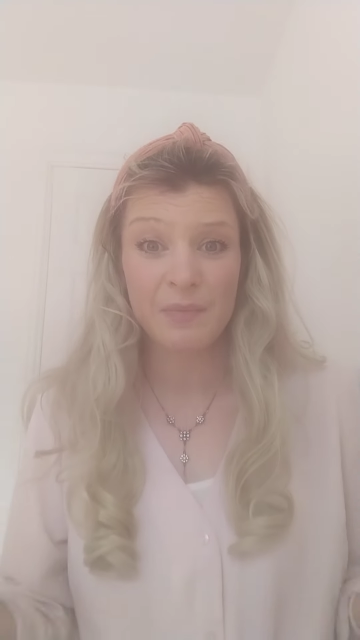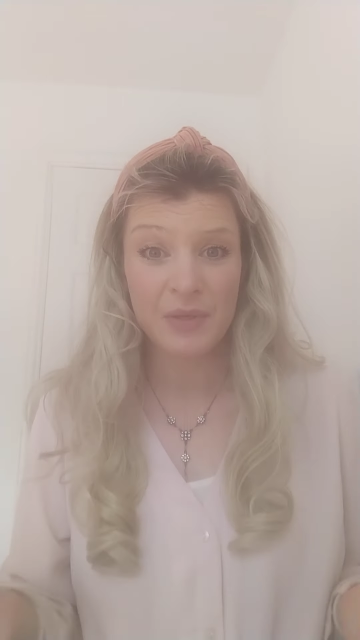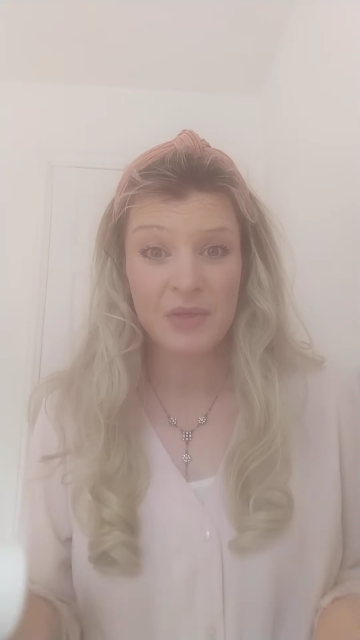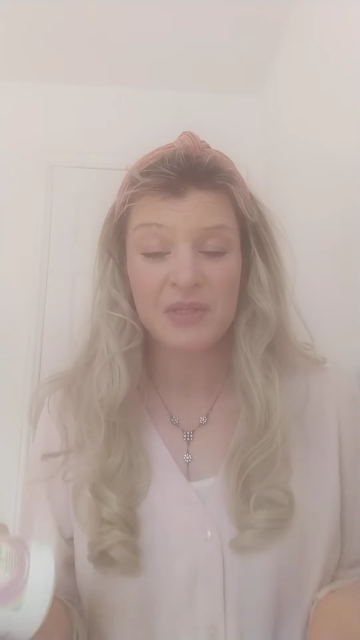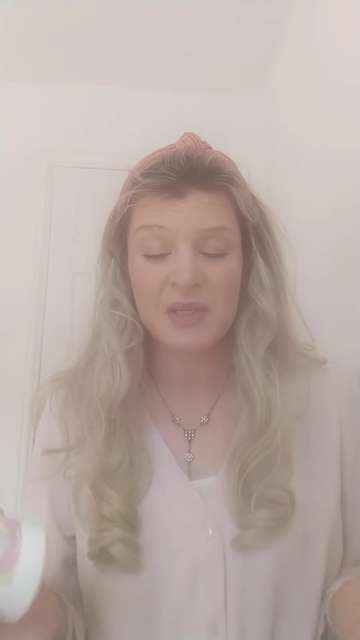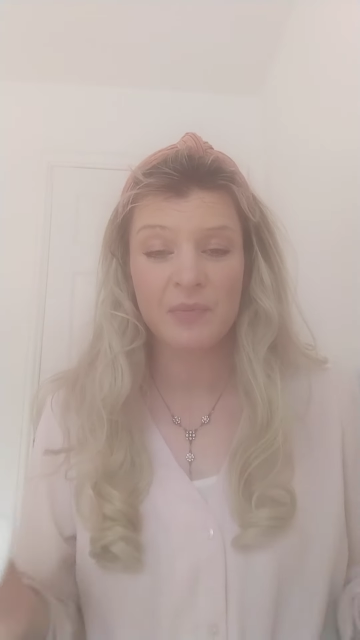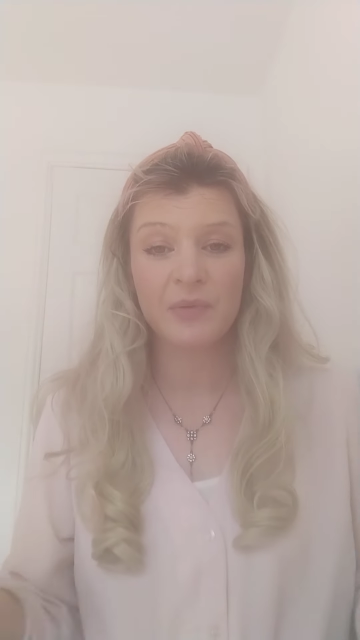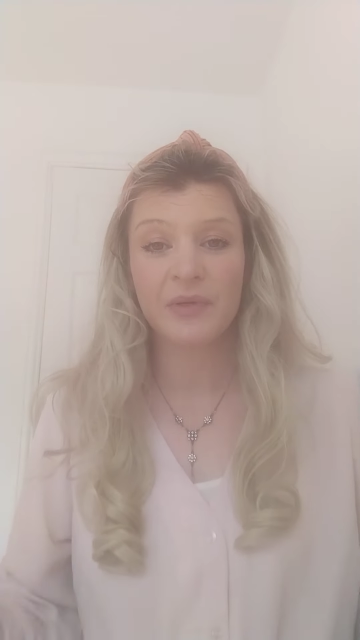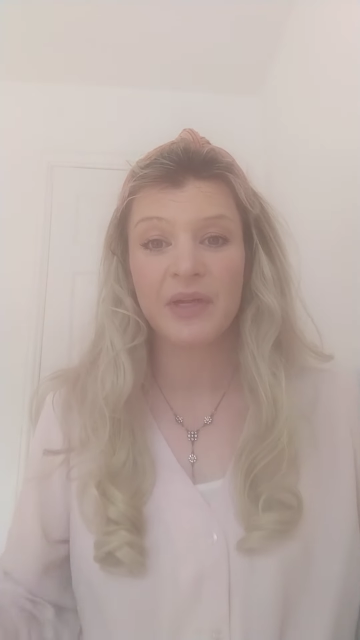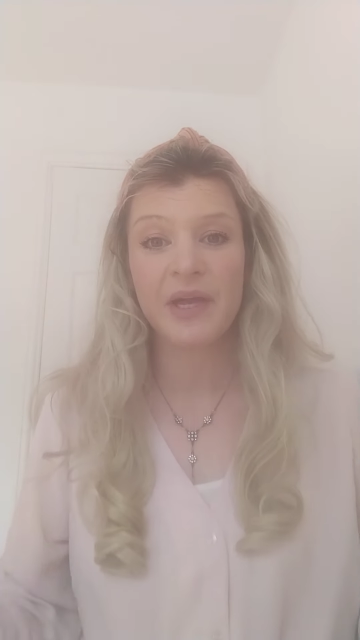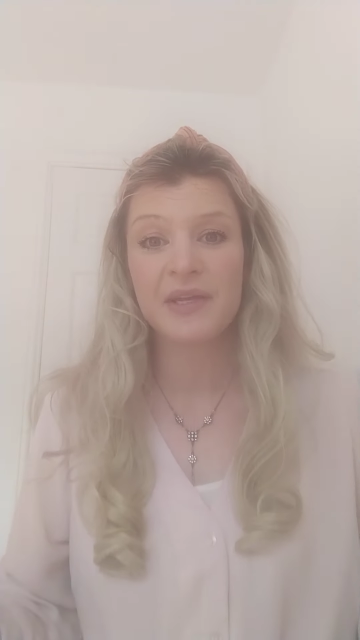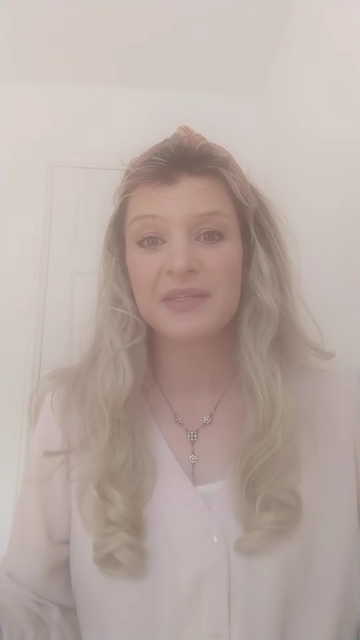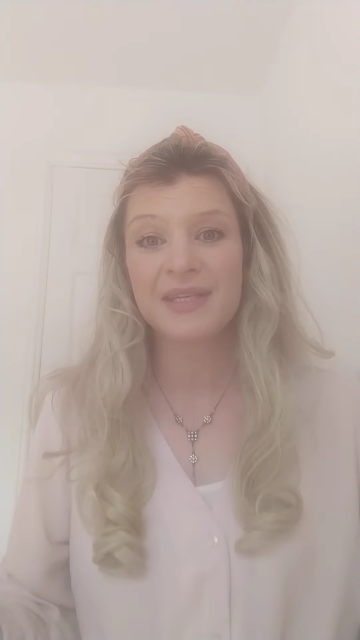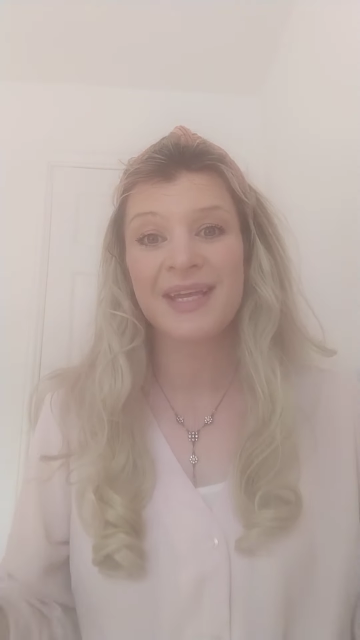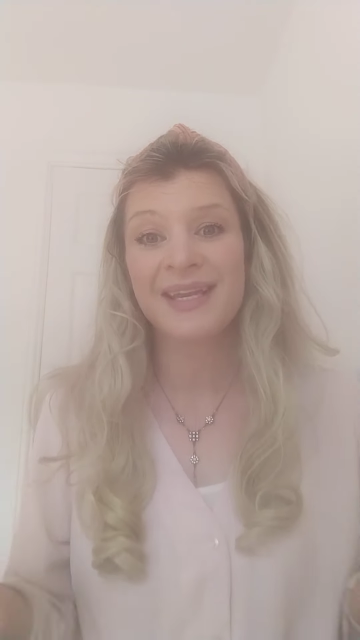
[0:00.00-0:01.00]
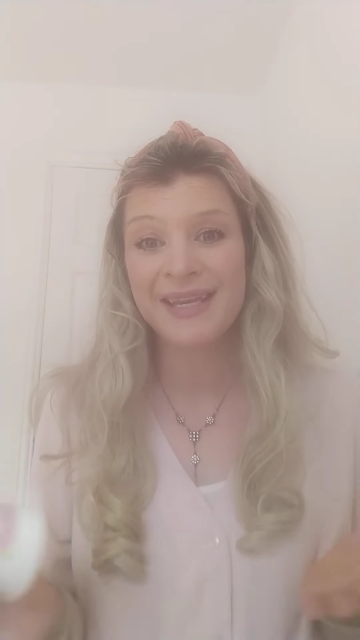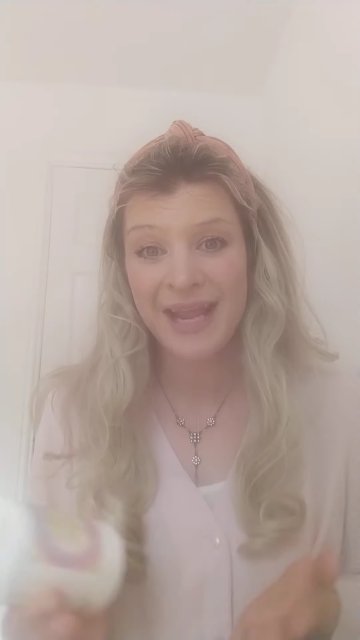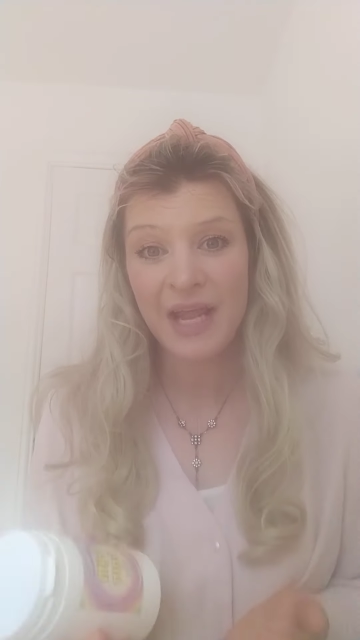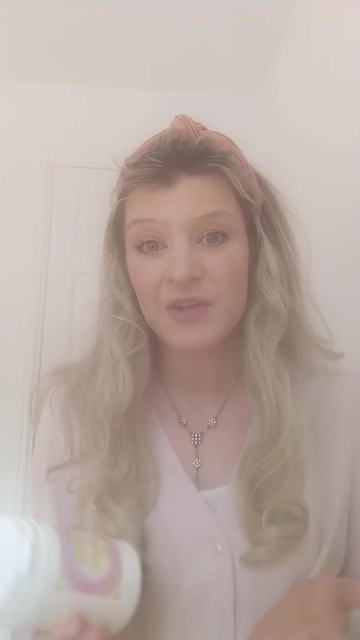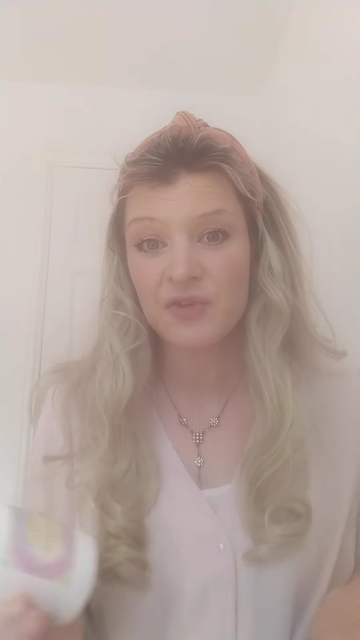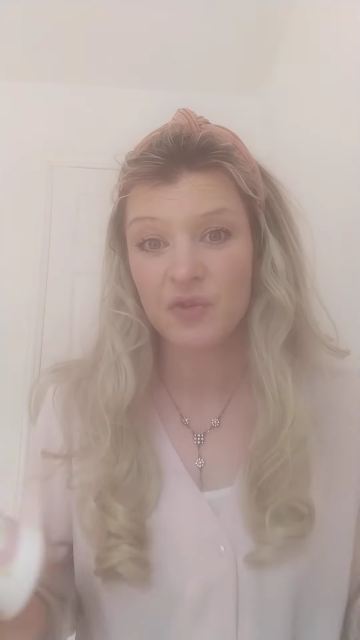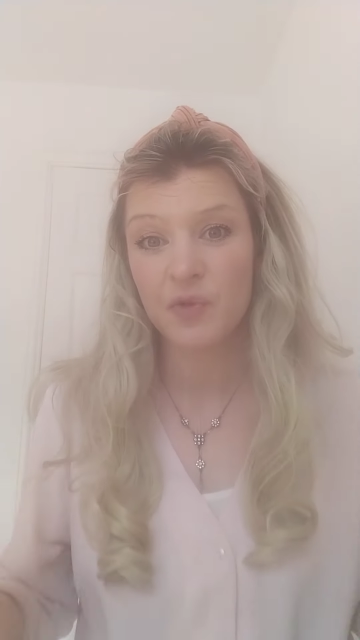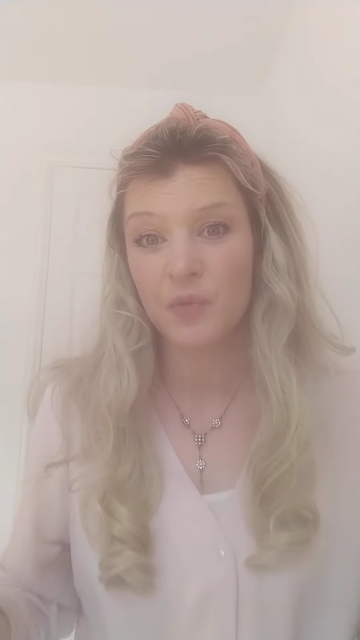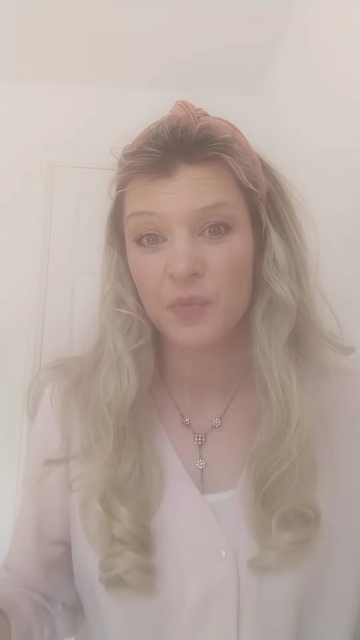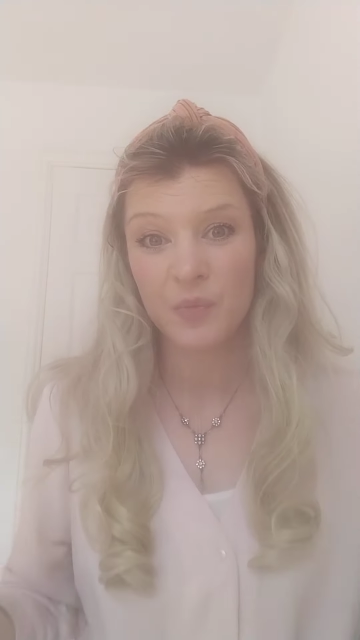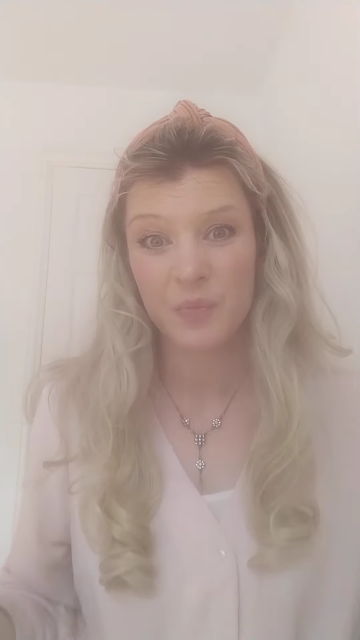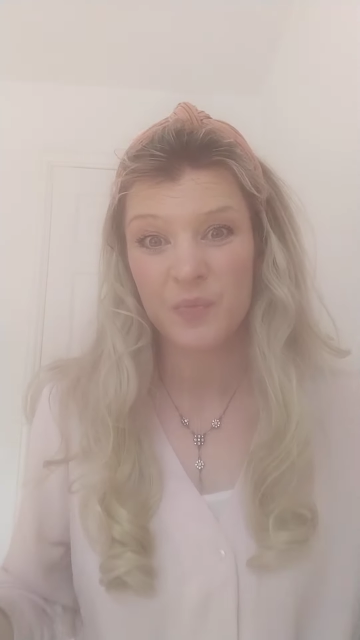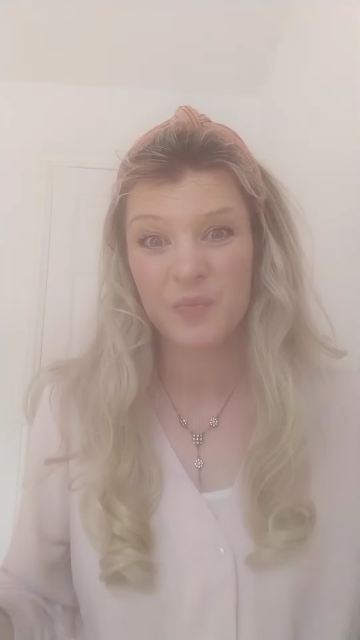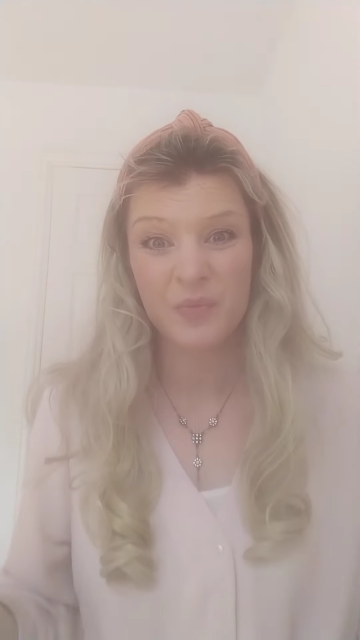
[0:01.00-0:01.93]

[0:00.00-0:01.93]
beauty products and natural